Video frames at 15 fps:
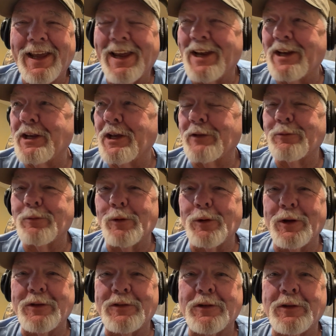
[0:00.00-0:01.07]
And guess
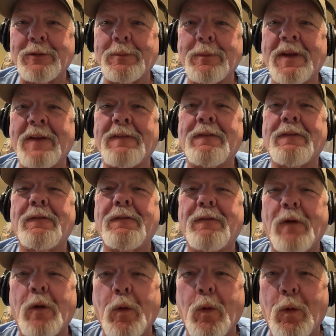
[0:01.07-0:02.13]
what? It took me
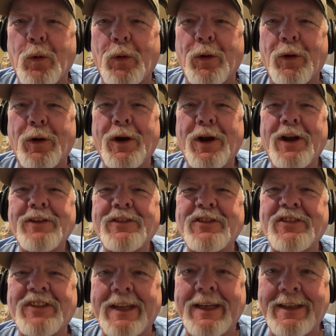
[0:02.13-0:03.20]
4
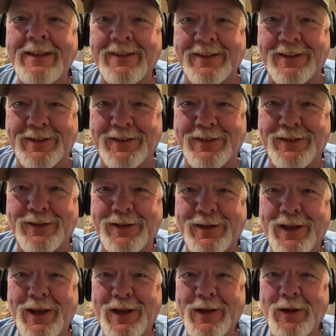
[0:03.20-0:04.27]
seasons.
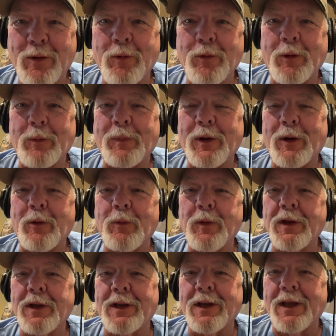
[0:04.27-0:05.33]
Wow. Going up
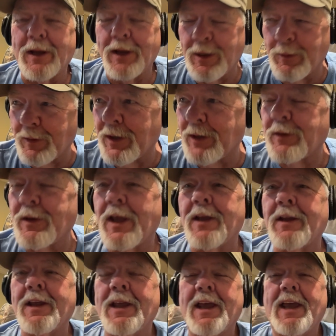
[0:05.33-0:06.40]

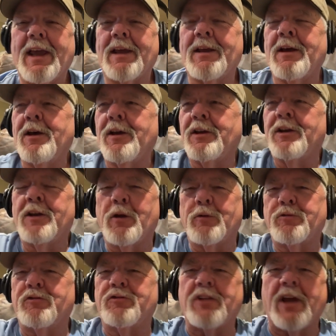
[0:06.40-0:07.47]
there hunting in
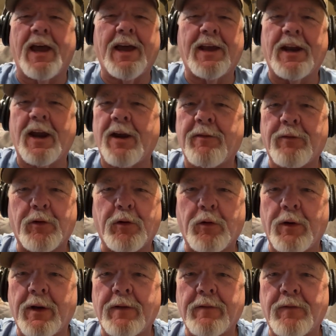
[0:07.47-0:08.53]
those giant
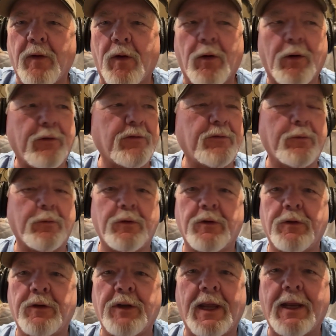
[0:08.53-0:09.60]
evergreen forests where
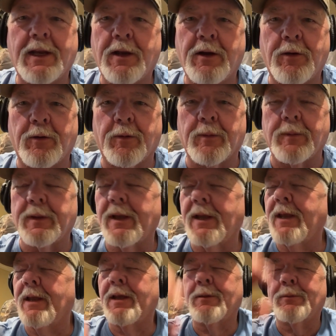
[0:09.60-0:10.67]
you can't hear
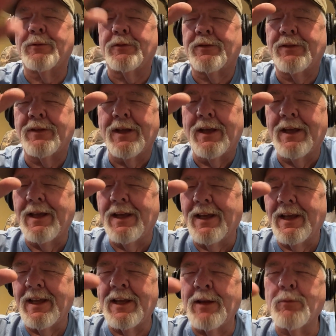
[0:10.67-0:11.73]

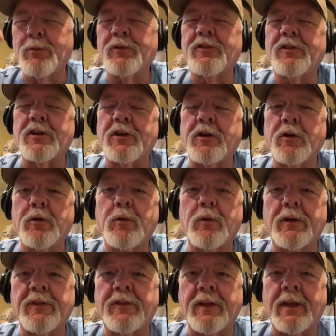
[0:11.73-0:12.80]
it was the
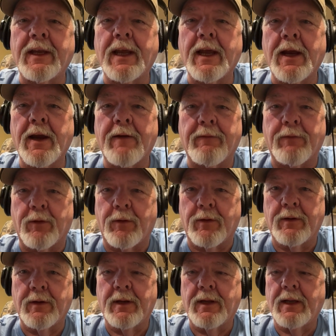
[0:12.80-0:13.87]
coolest thing ever.
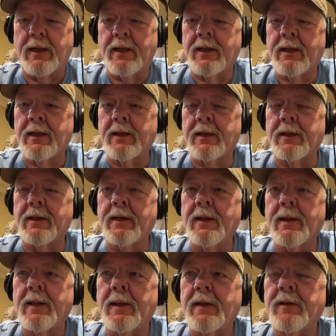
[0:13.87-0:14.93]
And
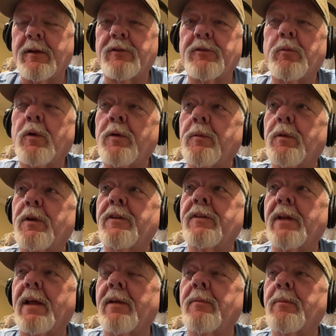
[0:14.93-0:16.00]
because one
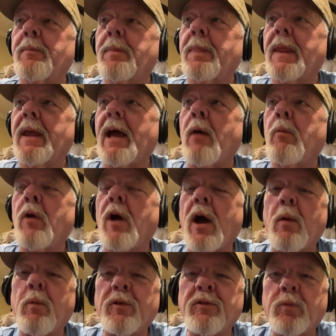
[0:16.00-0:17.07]
reason I
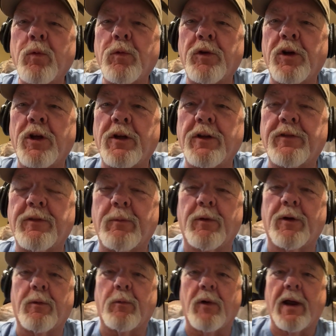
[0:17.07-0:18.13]
always wanted to hunt
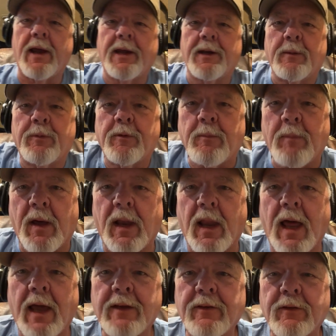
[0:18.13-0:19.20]
somewhere where I had to put my
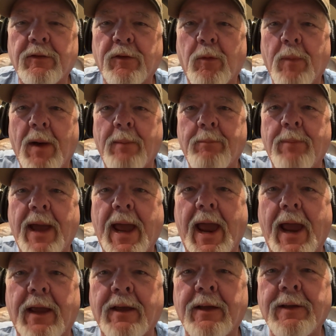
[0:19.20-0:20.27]
license on my back.